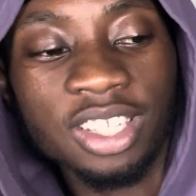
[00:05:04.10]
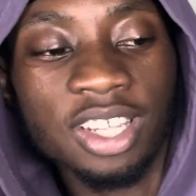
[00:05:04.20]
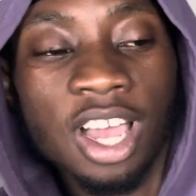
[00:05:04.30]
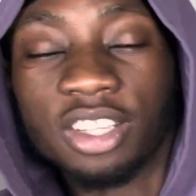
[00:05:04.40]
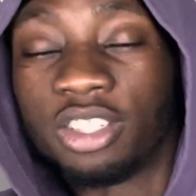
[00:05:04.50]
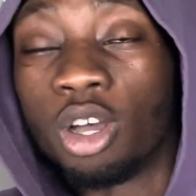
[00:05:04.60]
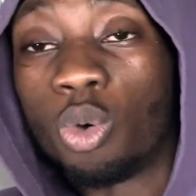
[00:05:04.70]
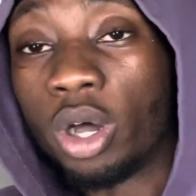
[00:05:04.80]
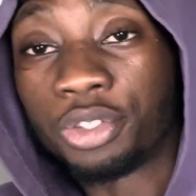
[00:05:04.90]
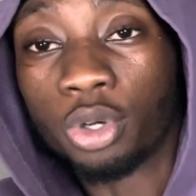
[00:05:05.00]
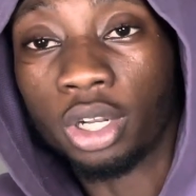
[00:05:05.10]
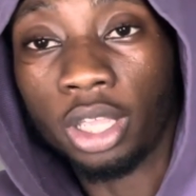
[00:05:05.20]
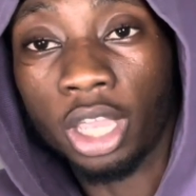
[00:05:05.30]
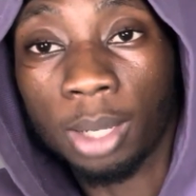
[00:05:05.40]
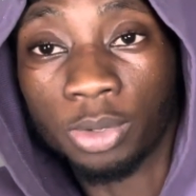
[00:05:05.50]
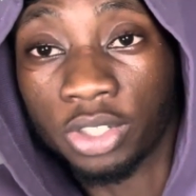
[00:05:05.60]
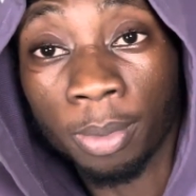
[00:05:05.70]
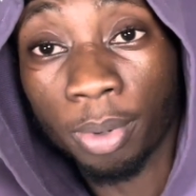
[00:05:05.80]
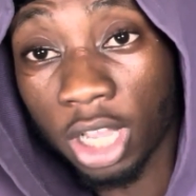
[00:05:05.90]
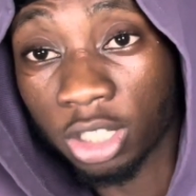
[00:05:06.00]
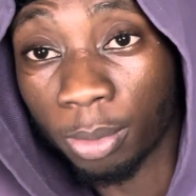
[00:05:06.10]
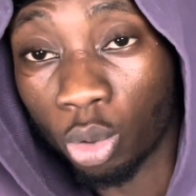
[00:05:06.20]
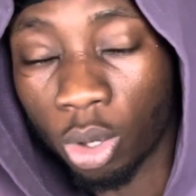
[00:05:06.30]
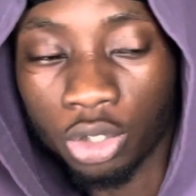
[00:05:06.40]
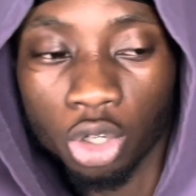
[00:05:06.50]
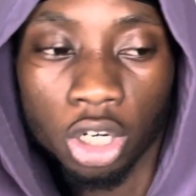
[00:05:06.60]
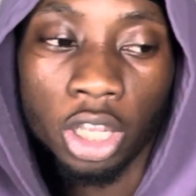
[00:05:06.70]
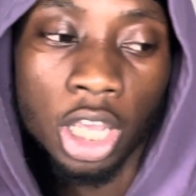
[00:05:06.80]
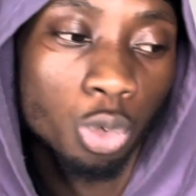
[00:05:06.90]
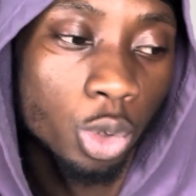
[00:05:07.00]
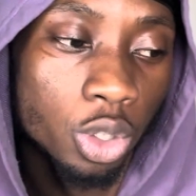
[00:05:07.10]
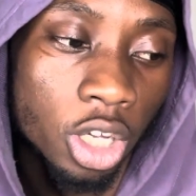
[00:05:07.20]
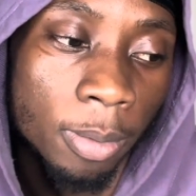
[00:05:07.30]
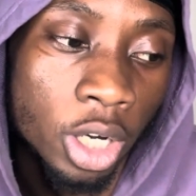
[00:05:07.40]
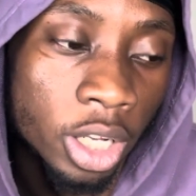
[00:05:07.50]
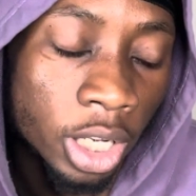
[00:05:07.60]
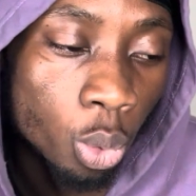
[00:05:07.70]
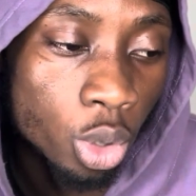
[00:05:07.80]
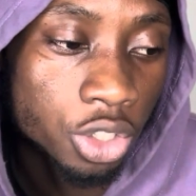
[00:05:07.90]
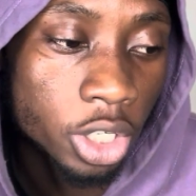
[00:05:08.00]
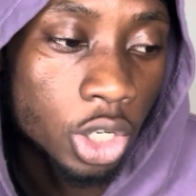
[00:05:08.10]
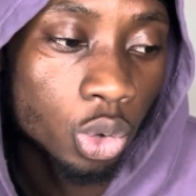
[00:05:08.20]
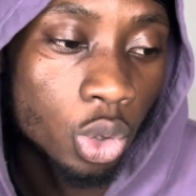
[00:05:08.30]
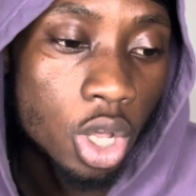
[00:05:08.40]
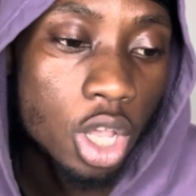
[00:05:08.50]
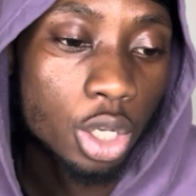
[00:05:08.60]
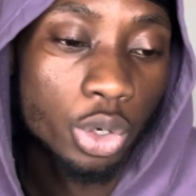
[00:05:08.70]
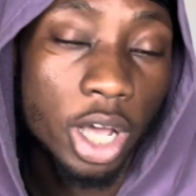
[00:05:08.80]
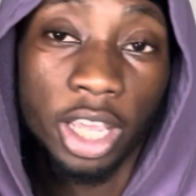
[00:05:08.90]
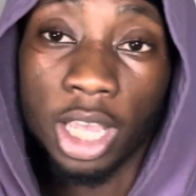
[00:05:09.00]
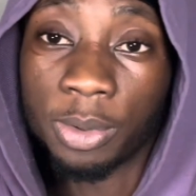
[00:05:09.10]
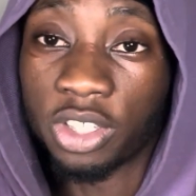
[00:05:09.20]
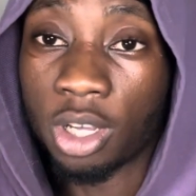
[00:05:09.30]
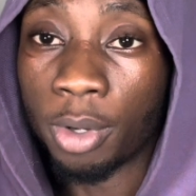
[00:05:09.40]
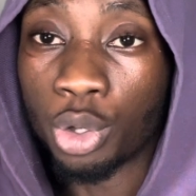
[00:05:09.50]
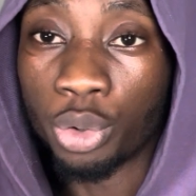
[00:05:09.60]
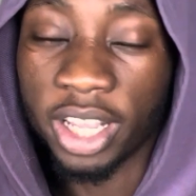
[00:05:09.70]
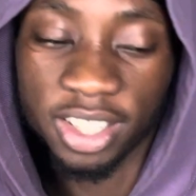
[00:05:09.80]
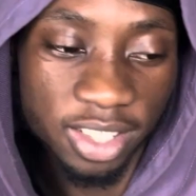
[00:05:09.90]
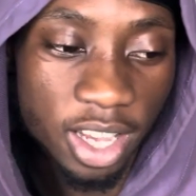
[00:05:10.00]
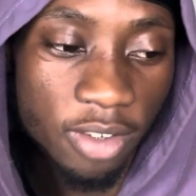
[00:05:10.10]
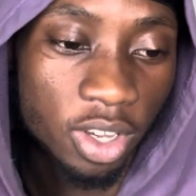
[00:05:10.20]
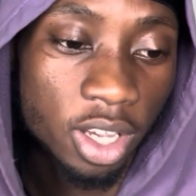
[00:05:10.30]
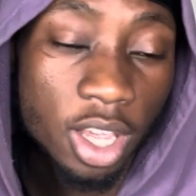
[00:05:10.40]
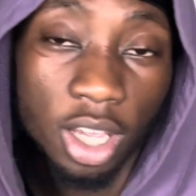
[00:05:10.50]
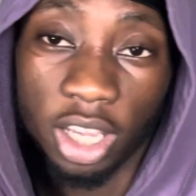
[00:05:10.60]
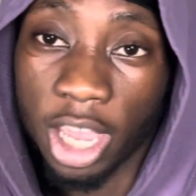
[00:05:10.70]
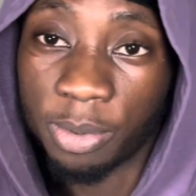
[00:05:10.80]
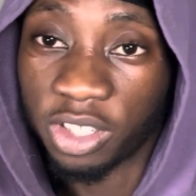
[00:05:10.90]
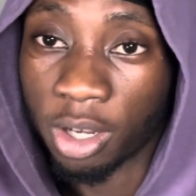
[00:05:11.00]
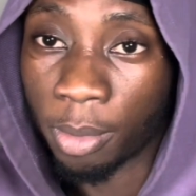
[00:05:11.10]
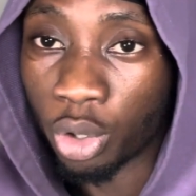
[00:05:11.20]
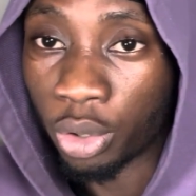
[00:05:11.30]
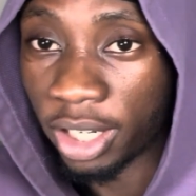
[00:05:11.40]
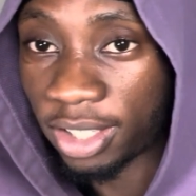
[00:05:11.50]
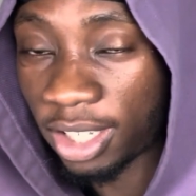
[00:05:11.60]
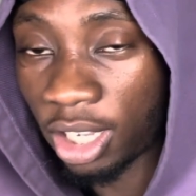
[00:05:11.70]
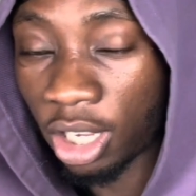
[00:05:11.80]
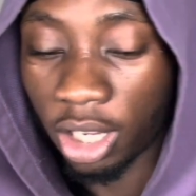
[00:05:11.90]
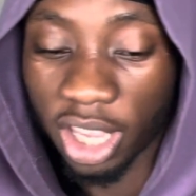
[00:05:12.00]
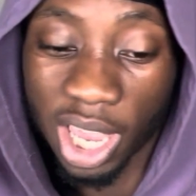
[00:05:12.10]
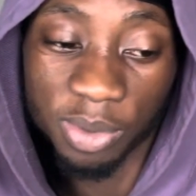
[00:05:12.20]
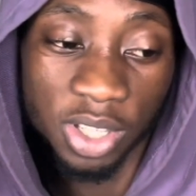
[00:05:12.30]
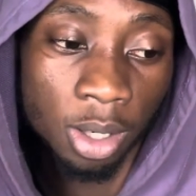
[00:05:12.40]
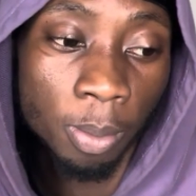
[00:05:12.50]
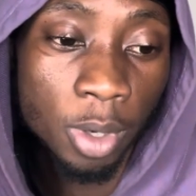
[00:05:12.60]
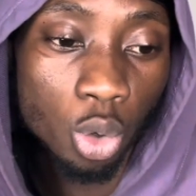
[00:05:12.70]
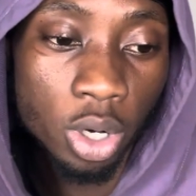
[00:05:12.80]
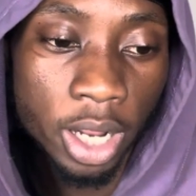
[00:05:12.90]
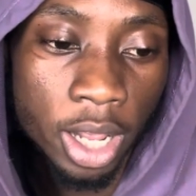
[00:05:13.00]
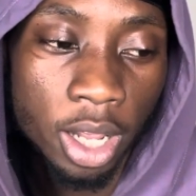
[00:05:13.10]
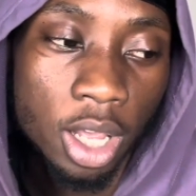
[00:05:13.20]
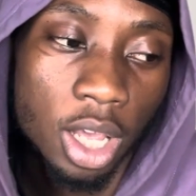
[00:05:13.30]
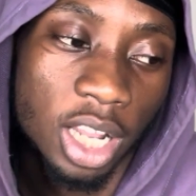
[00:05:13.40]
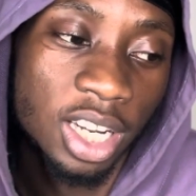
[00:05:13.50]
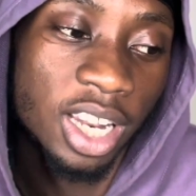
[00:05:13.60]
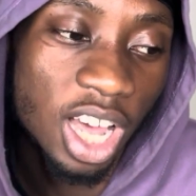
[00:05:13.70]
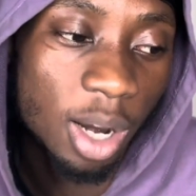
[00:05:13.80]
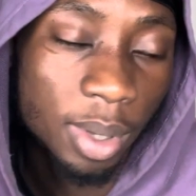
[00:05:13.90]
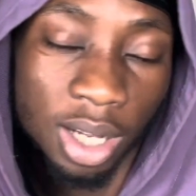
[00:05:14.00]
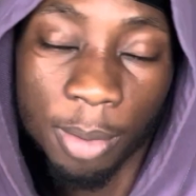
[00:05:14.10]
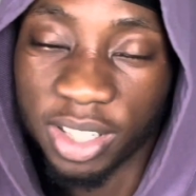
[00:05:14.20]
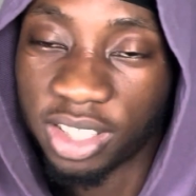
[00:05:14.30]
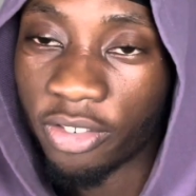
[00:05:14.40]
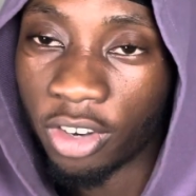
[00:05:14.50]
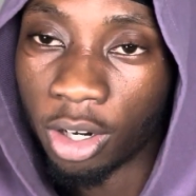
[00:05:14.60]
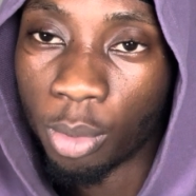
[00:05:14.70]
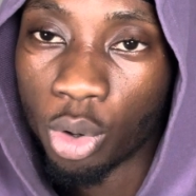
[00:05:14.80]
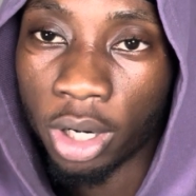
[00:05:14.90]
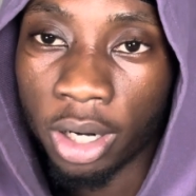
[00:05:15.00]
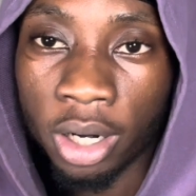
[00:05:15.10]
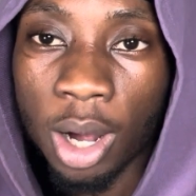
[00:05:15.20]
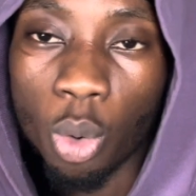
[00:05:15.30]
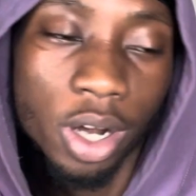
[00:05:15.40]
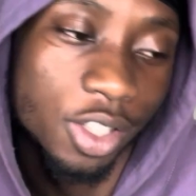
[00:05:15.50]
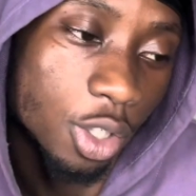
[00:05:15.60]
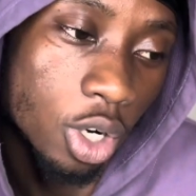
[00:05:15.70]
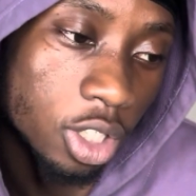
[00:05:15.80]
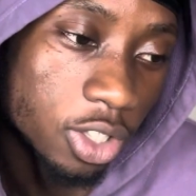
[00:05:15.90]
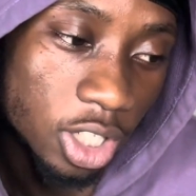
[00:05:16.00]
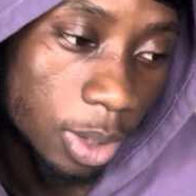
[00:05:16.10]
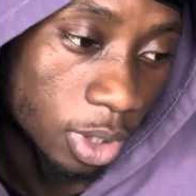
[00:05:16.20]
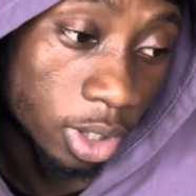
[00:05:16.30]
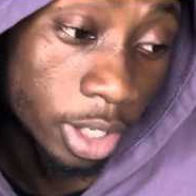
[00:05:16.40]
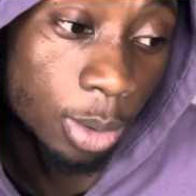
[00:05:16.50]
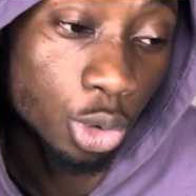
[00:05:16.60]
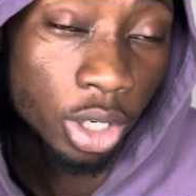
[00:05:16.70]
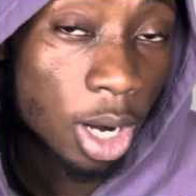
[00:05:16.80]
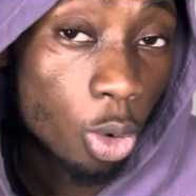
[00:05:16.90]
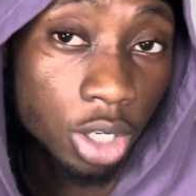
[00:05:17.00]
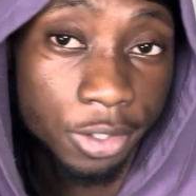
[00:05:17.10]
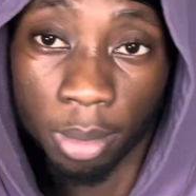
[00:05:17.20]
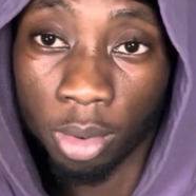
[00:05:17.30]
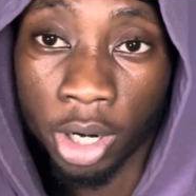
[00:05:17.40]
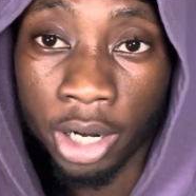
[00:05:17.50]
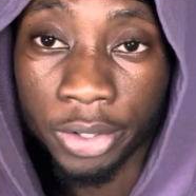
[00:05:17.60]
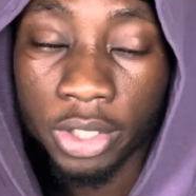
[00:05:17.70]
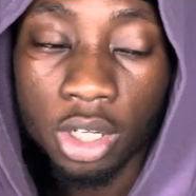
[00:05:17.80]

guys don't watch all the games. It's impossible to watch all the games when you think about it in their work schedule. You got games that's coming on at 7, games that's coming on at 10, games in the middle of that, and then they got to be up at 7 in the morning. They're not watching all these teams. They're damn sure not watching the Browns.